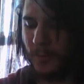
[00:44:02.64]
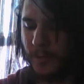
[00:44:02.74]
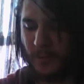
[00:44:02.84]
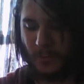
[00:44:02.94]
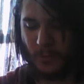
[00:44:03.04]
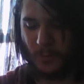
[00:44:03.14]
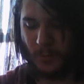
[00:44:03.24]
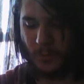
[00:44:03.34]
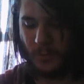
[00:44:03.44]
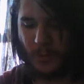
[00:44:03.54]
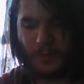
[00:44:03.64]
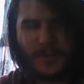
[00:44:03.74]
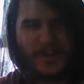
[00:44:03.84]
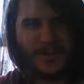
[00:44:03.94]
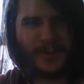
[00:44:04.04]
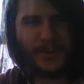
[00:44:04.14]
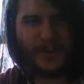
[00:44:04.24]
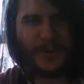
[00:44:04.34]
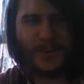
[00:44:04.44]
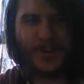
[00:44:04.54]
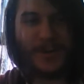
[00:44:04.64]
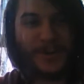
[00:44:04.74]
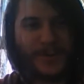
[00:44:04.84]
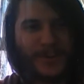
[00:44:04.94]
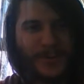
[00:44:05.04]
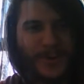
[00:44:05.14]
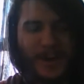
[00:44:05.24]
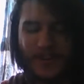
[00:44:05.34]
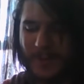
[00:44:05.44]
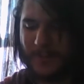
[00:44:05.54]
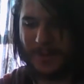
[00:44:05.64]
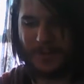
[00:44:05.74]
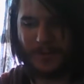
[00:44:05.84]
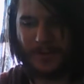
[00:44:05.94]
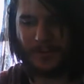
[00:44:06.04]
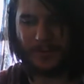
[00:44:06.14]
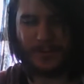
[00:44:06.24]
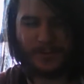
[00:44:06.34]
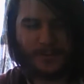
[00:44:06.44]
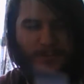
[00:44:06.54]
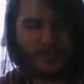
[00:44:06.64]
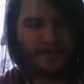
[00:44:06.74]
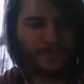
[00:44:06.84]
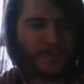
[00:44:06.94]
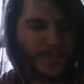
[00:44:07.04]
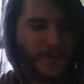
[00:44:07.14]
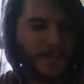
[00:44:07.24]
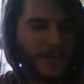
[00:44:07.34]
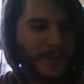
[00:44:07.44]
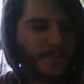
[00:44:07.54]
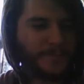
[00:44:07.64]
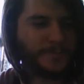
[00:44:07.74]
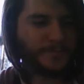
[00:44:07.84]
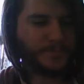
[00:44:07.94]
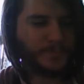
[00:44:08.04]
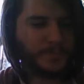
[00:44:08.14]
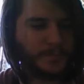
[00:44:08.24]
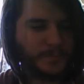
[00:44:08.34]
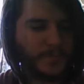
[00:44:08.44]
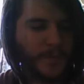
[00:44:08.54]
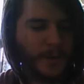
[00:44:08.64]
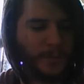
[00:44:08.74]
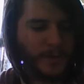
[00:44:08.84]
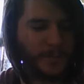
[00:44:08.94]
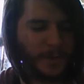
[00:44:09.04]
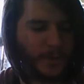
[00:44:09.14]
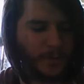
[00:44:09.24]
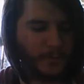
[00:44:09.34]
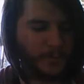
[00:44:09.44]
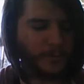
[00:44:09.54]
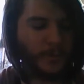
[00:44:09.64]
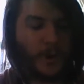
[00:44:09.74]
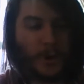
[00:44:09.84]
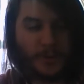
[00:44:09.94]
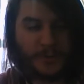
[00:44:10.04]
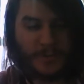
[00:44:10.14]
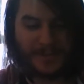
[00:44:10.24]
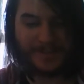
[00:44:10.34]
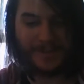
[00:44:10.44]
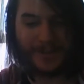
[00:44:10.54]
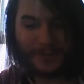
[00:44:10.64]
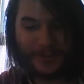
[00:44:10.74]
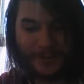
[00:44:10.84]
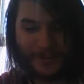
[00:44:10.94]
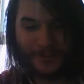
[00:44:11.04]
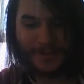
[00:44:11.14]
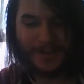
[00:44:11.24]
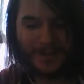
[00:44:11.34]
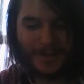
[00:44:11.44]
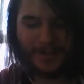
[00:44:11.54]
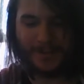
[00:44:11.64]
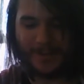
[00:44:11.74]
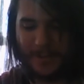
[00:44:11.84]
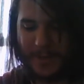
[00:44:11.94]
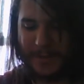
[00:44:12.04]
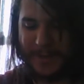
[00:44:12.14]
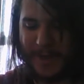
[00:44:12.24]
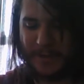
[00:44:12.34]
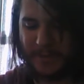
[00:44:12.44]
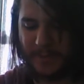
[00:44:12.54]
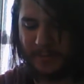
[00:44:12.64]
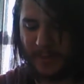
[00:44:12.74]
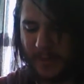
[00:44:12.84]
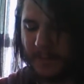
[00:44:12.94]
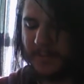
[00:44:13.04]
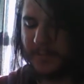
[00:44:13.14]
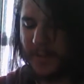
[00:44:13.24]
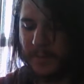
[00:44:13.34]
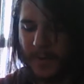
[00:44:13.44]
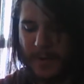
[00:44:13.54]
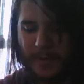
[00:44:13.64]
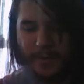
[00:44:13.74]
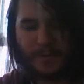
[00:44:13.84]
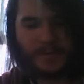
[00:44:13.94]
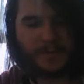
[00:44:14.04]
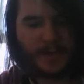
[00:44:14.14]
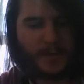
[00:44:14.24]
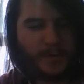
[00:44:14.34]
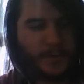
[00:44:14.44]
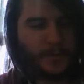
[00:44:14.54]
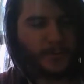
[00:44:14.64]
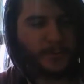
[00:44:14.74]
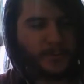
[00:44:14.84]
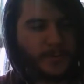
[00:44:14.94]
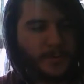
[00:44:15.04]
Odin and Lore, Odin and Thor. I really want the other one too. Loki. I want them in hollow too. Archfiend / Skulls. Then you got my gadget themed cards, vampires, Dino,